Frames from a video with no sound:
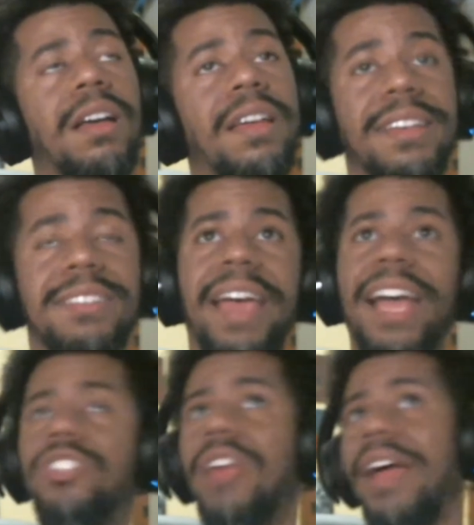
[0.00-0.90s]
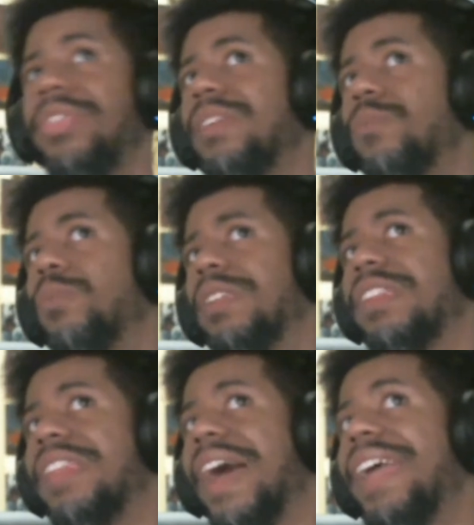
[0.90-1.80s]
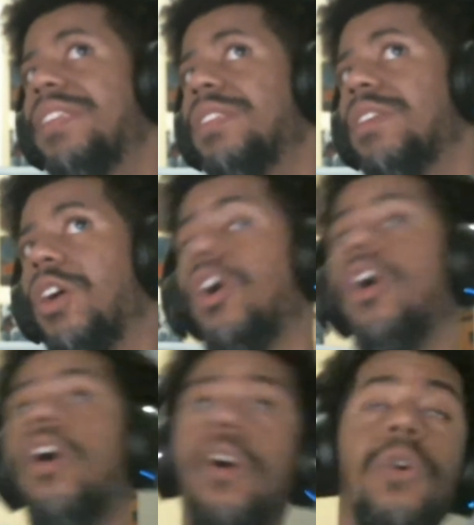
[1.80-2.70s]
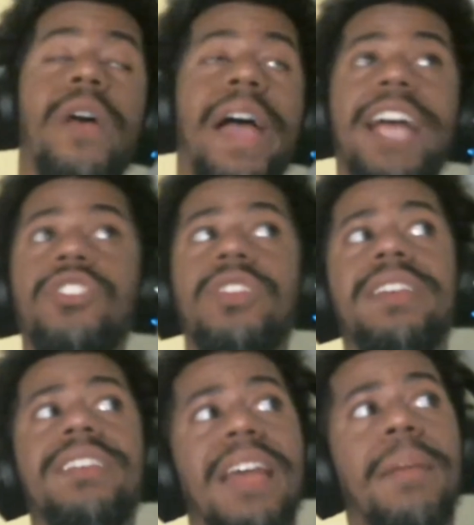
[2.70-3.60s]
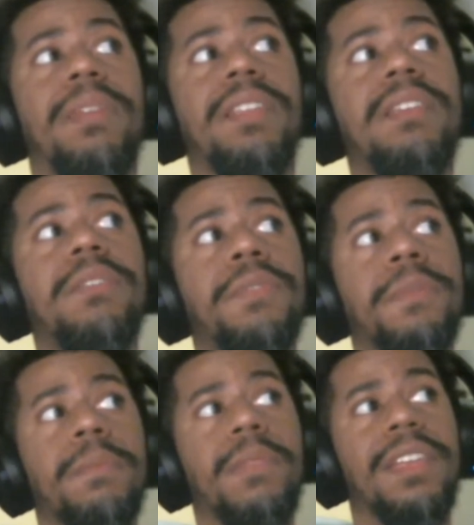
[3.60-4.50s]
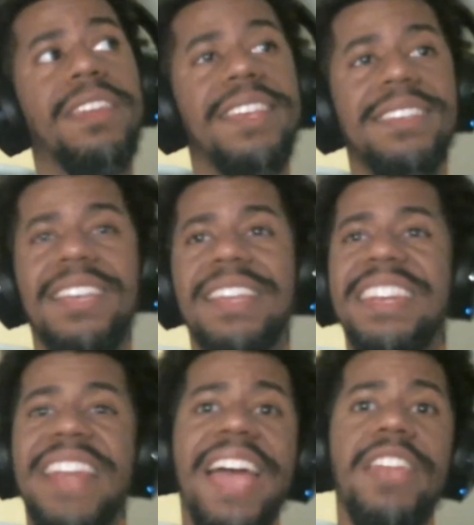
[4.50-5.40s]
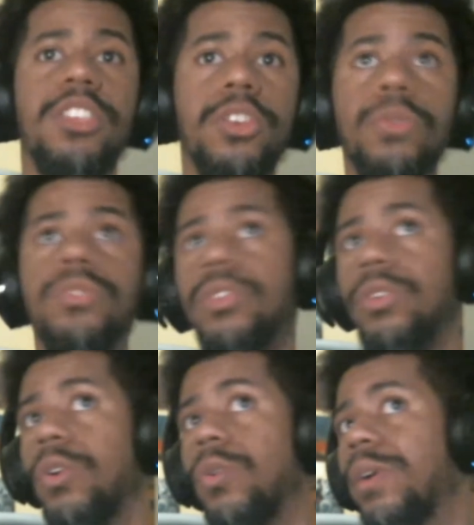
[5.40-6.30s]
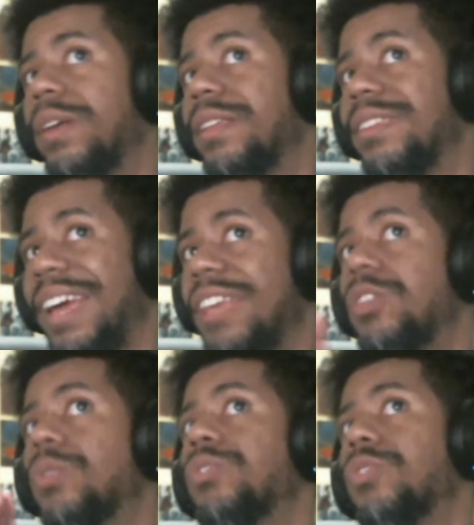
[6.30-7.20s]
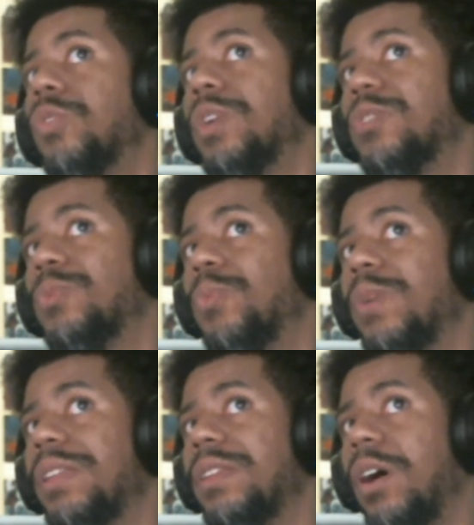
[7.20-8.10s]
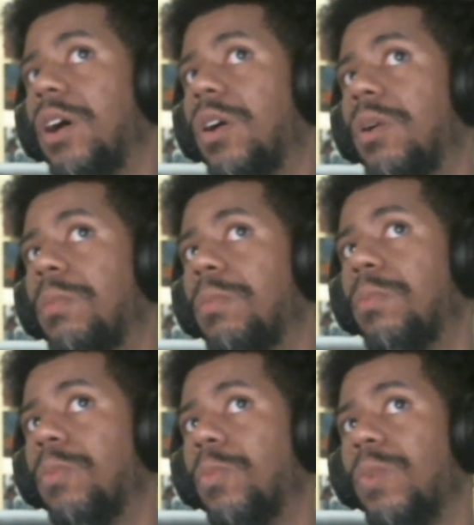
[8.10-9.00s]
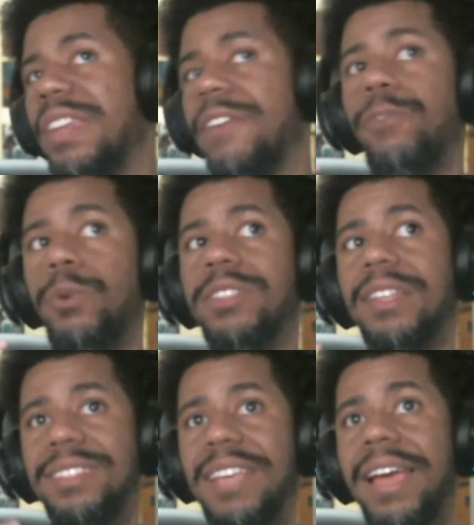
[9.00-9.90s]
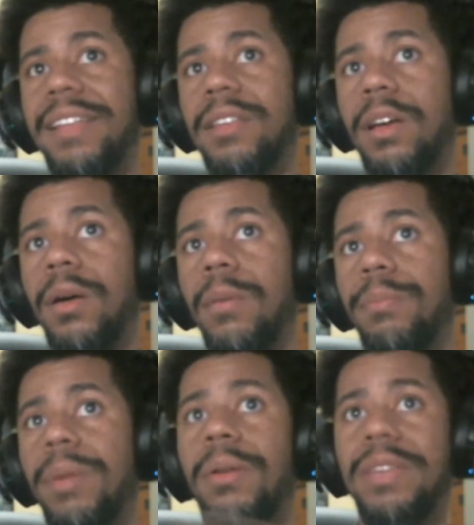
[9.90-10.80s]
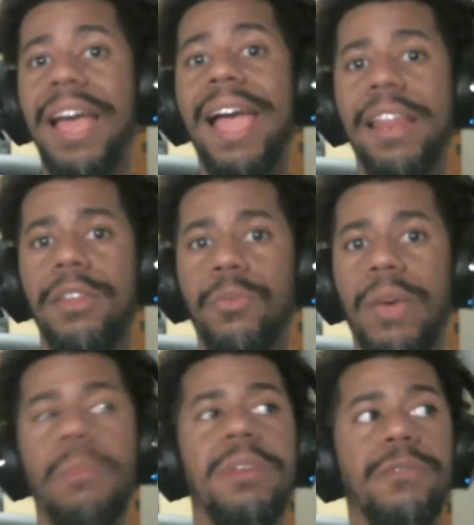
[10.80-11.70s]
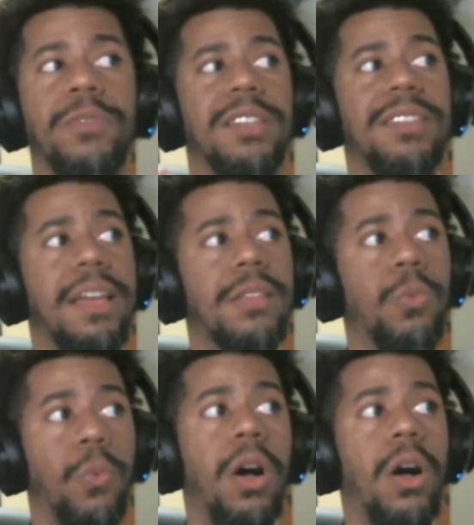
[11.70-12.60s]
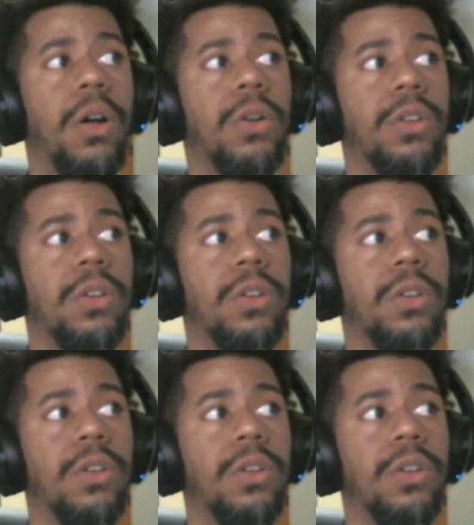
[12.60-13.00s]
Because actually, I think what because I believe they said 9 years ago. 9 years ago is when they first attacked Paradis Island, right? When they first attacked the wall.